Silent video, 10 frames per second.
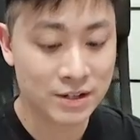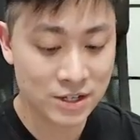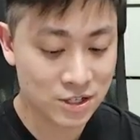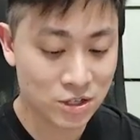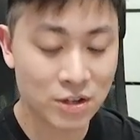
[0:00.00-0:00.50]

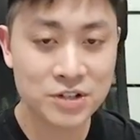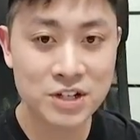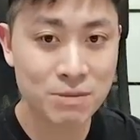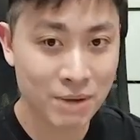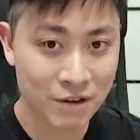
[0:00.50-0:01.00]
this is not
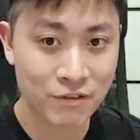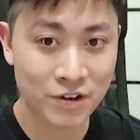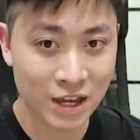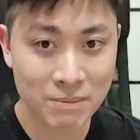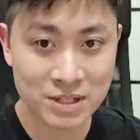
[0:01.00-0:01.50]
just meant
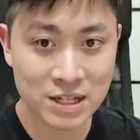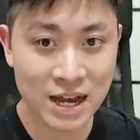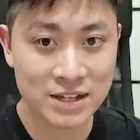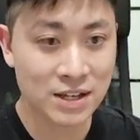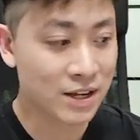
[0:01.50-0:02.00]
for gamers,
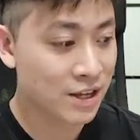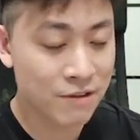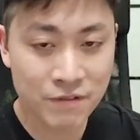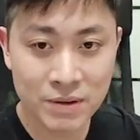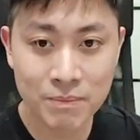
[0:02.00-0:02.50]
guys.
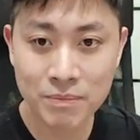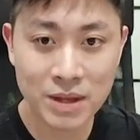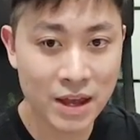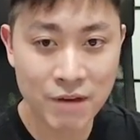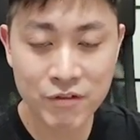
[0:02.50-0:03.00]
Even
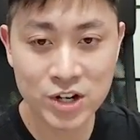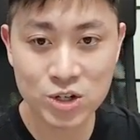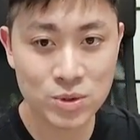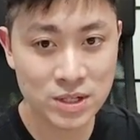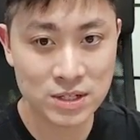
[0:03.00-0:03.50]

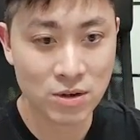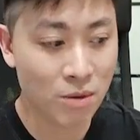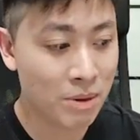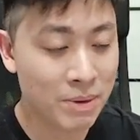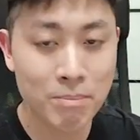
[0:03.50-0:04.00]
average users
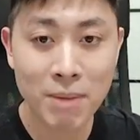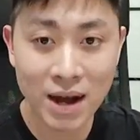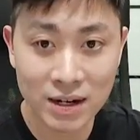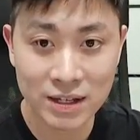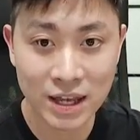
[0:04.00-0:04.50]
or maybe
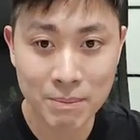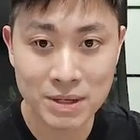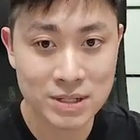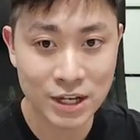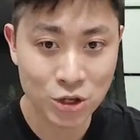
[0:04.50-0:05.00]
mild
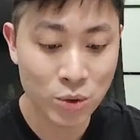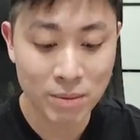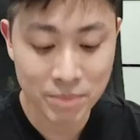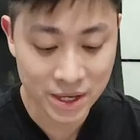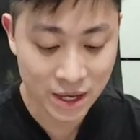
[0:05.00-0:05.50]
gamers like you
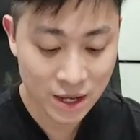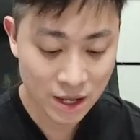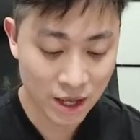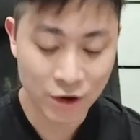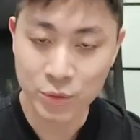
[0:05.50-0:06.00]
and me,
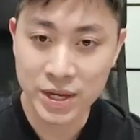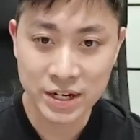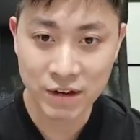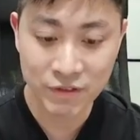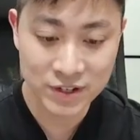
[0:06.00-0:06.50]
we
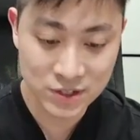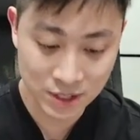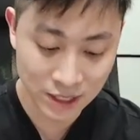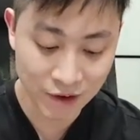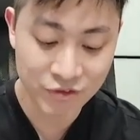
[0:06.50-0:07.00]
can definitely
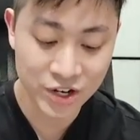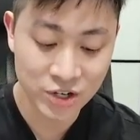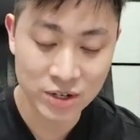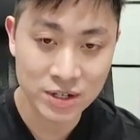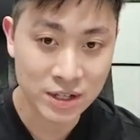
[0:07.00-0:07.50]
still
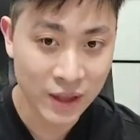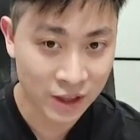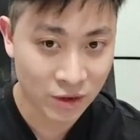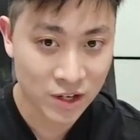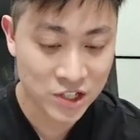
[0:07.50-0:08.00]
leverage on the
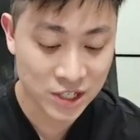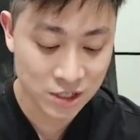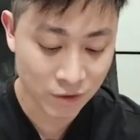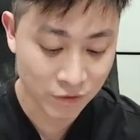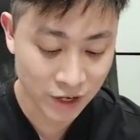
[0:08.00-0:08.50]
technology
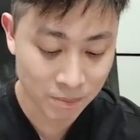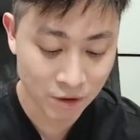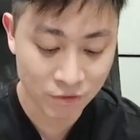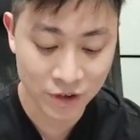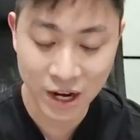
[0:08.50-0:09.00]
that's
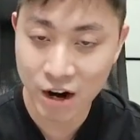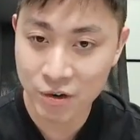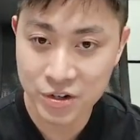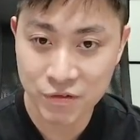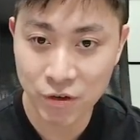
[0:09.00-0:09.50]
available for the
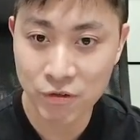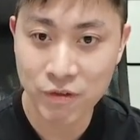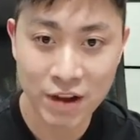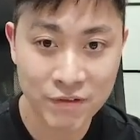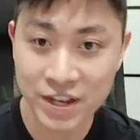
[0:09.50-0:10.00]
ROG Phone
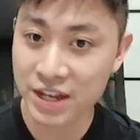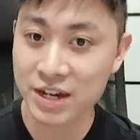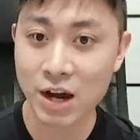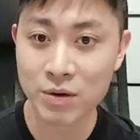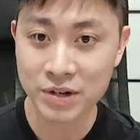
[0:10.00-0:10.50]
5
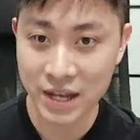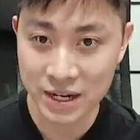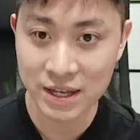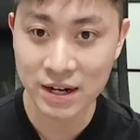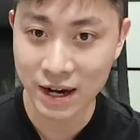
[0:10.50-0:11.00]
in our
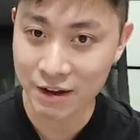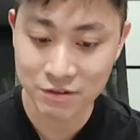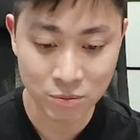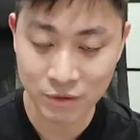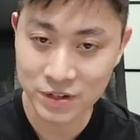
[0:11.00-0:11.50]
daily
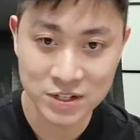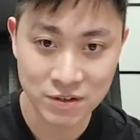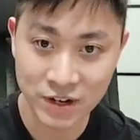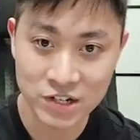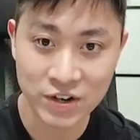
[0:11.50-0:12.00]
lives with this
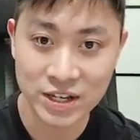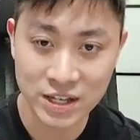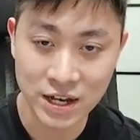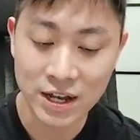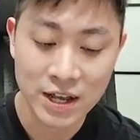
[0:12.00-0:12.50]
device right
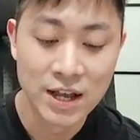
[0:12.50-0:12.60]
here.